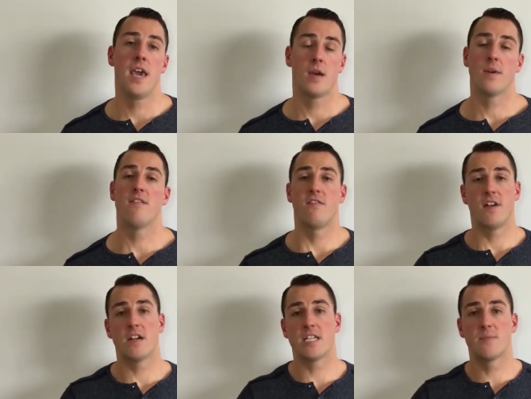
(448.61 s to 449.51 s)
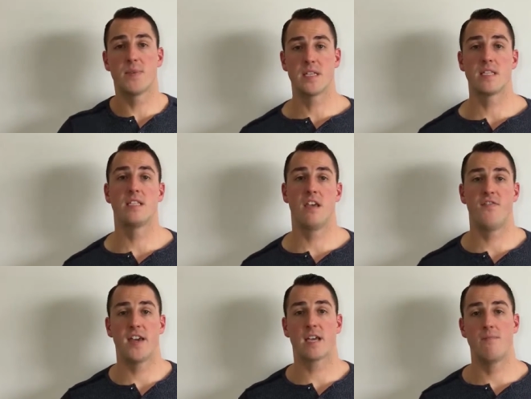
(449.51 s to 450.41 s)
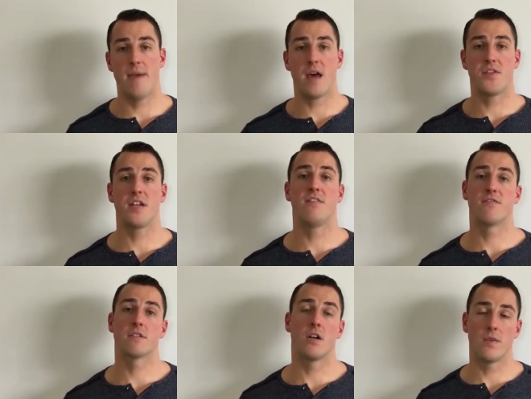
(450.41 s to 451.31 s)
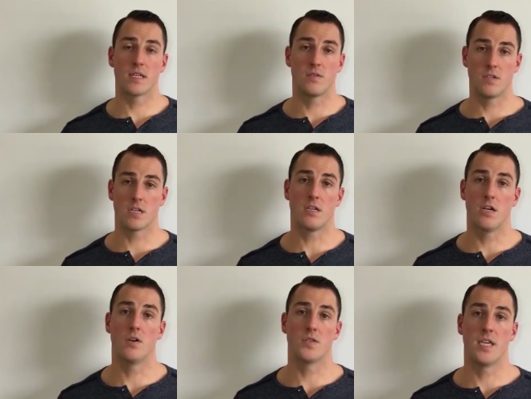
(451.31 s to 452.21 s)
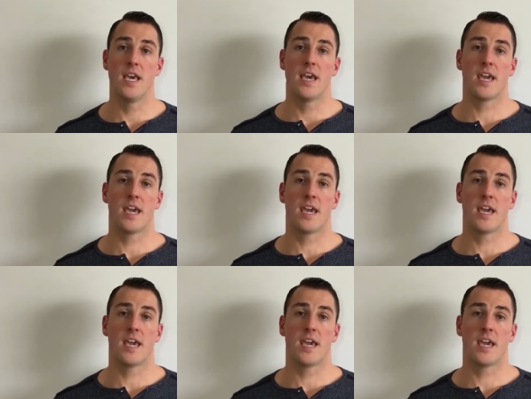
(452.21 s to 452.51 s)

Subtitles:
And we have a very specific method for going through the close.